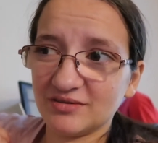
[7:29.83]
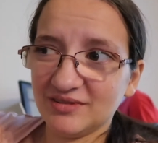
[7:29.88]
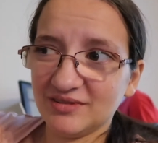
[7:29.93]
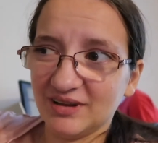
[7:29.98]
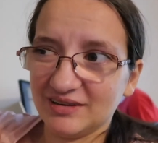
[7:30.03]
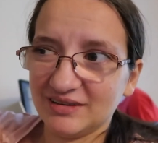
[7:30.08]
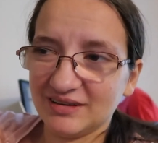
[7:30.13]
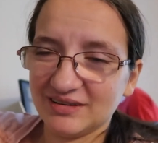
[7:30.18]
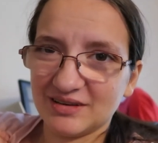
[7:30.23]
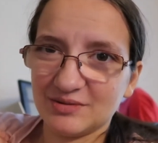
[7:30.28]

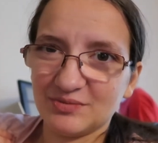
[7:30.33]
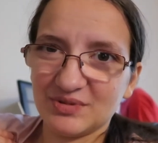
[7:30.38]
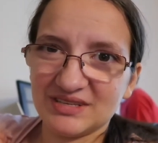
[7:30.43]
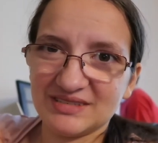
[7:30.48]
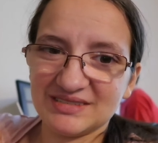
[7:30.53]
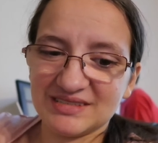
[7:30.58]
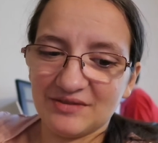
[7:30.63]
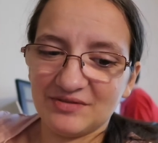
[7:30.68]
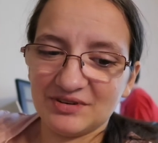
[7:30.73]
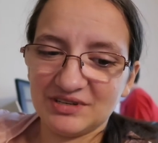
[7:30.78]
Like, it can be
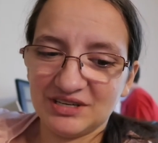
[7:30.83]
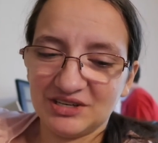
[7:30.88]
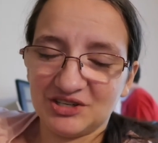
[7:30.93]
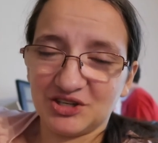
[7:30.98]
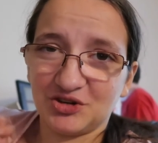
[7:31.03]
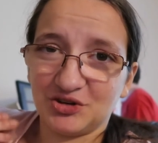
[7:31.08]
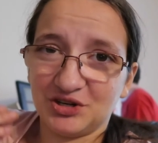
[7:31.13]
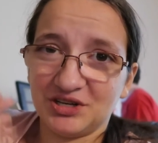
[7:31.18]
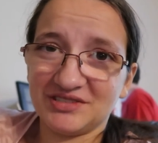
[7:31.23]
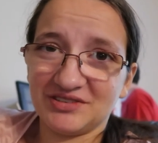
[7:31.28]
70
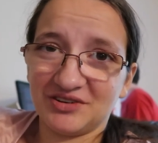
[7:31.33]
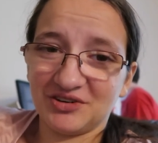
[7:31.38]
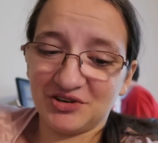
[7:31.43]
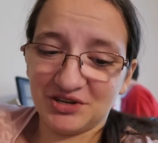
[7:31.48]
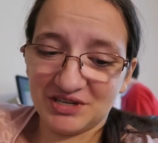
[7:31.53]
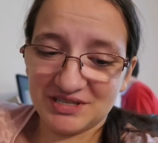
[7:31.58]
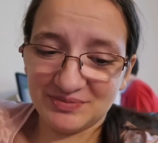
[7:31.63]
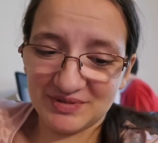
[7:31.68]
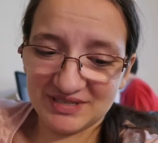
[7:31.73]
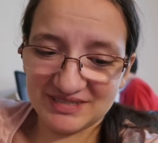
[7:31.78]
degrees on
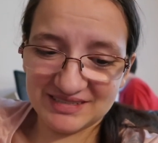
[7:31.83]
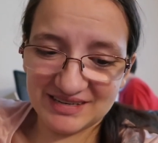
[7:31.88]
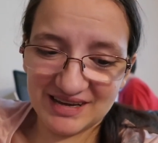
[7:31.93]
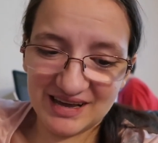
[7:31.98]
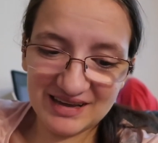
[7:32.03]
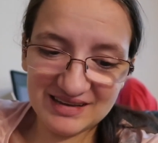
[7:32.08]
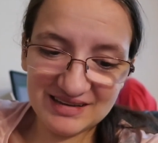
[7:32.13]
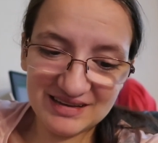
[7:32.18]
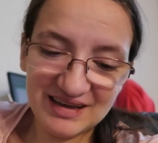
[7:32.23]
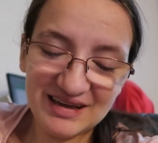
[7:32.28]
Christmas
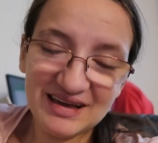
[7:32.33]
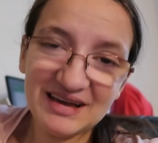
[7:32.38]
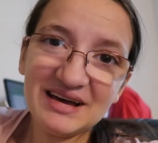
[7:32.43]
Day.